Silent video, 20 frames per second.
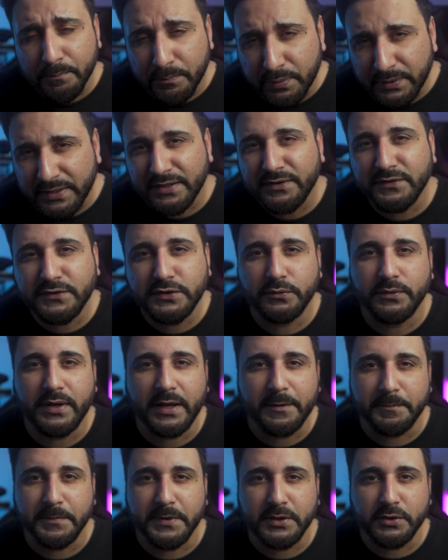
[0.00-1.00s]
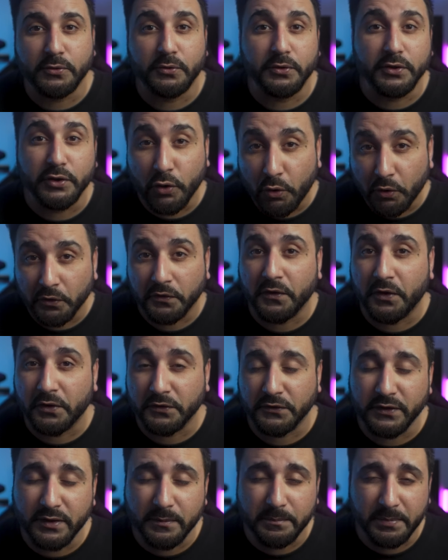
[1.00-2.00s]
Please do let me know your
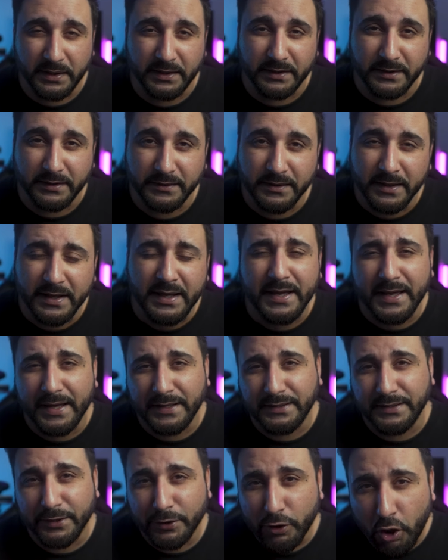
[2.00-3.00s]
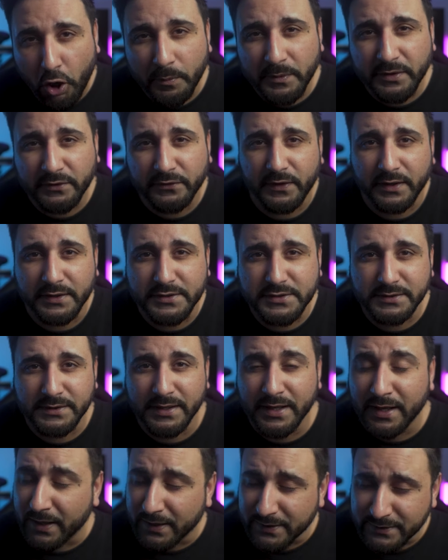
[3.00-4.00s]
thoughts and opinion in the comment
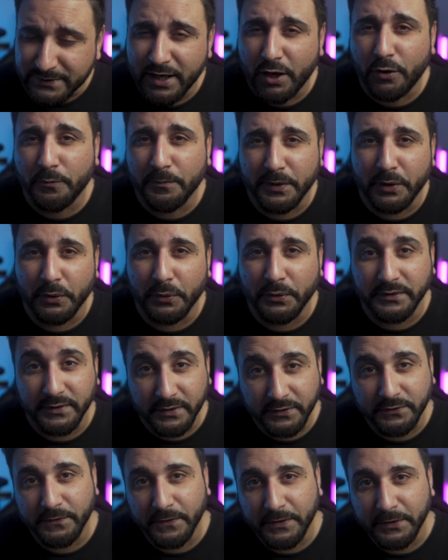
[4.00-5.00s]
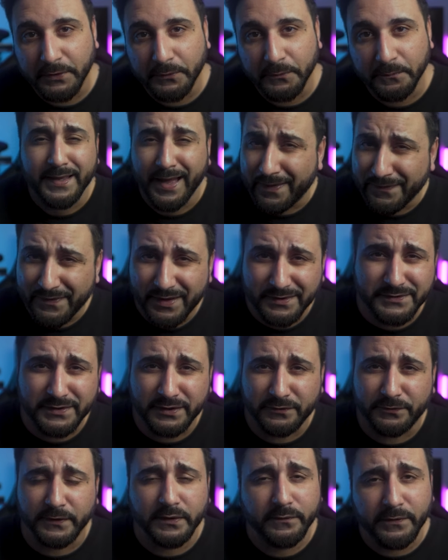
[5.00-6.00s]
section down below in this video. And that's
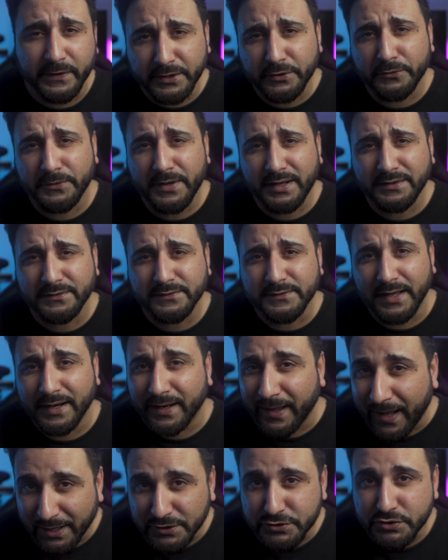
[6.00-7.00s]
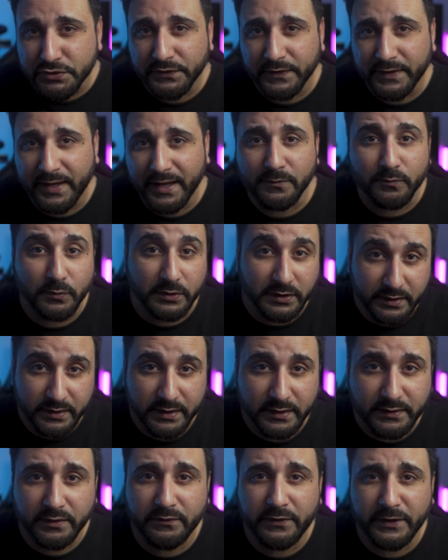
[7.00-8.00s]
it for the video guys. I'll catch you again with
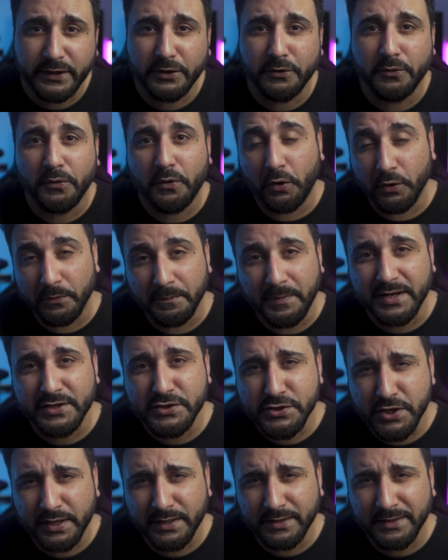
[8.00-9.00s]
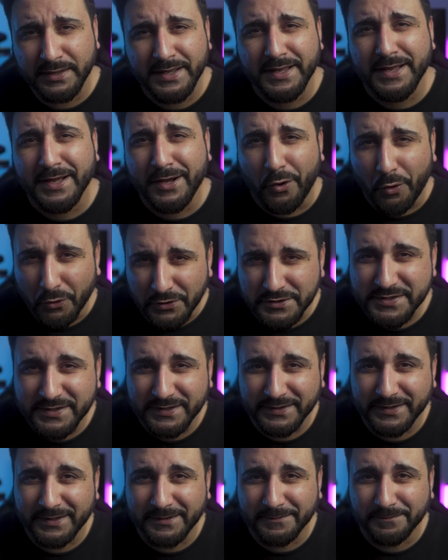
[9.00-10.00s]
another video on my channel.
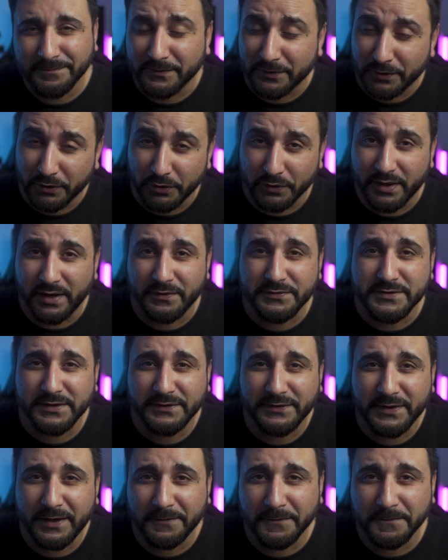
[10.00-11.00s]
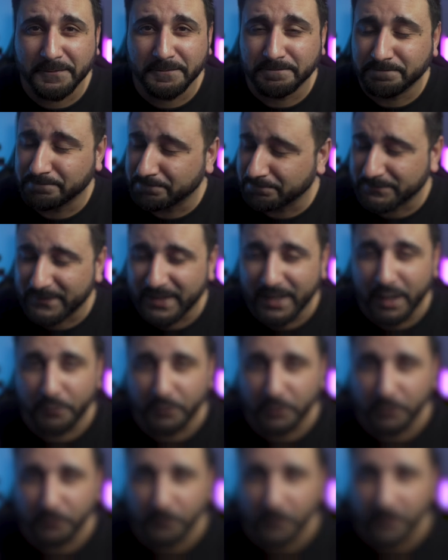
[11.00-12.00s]
Until then, look after yourself, have
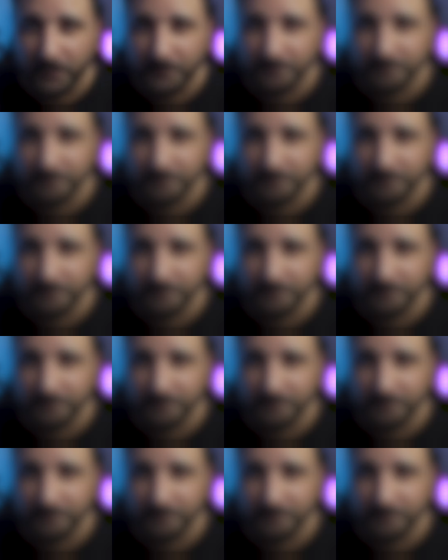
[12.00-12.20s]
a good one.